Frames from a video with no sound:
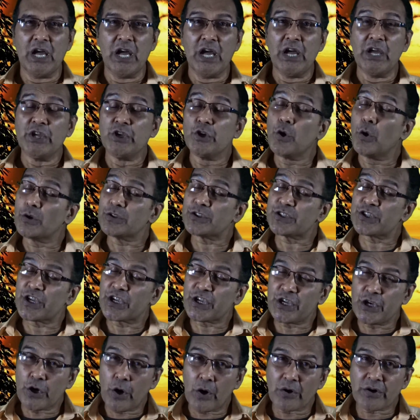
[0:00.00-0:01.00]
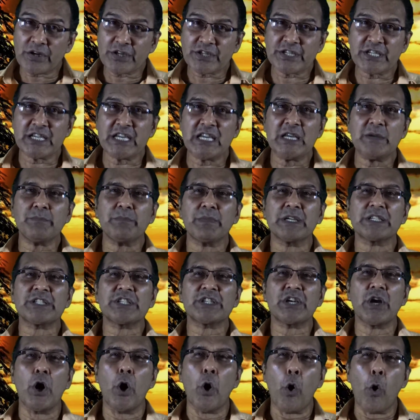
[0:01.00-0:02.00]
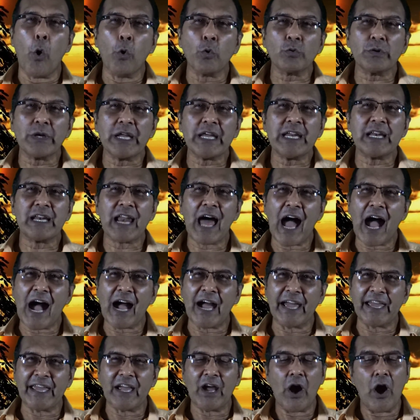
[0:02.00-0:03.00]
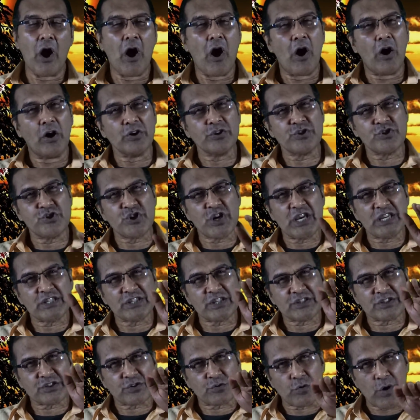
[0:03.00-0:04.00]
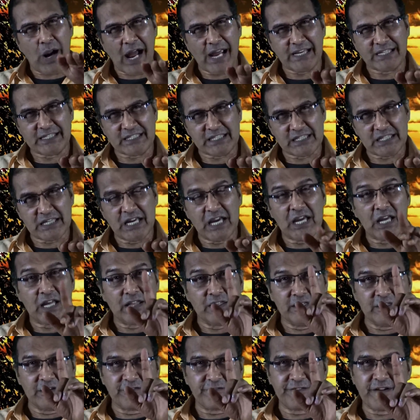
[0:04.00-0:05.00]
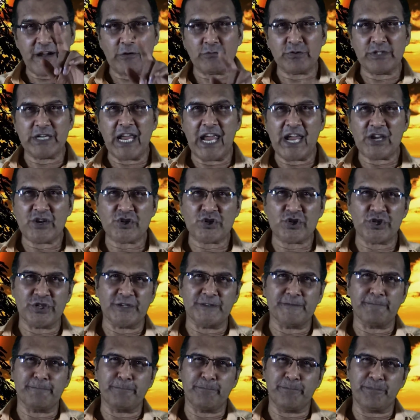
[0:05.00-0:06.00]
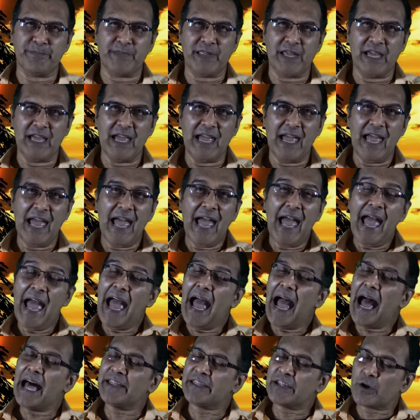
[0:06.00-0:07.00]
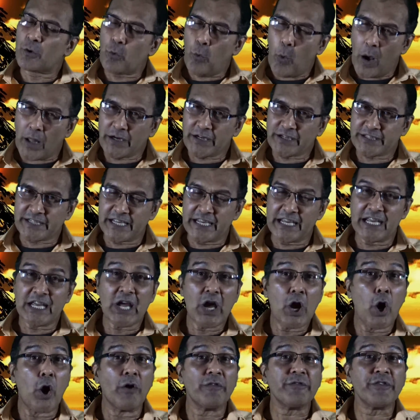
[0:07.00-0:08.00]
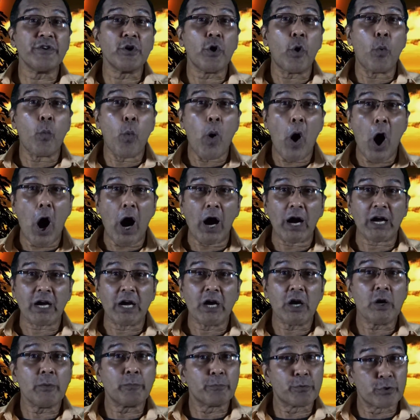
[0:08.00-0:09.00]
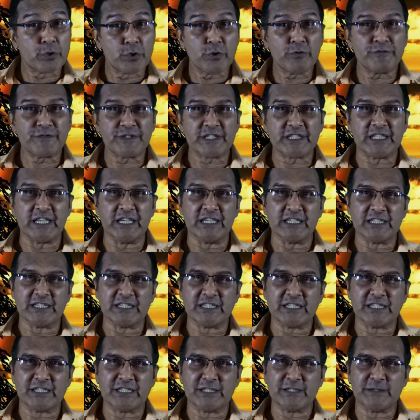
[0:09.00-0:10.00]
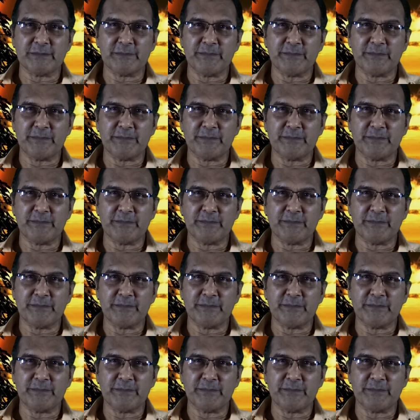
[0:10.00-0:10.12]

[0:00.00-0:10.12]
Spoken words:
Your security must only lie on Jesus Christ, the foundation. And the quality of your walk proves this.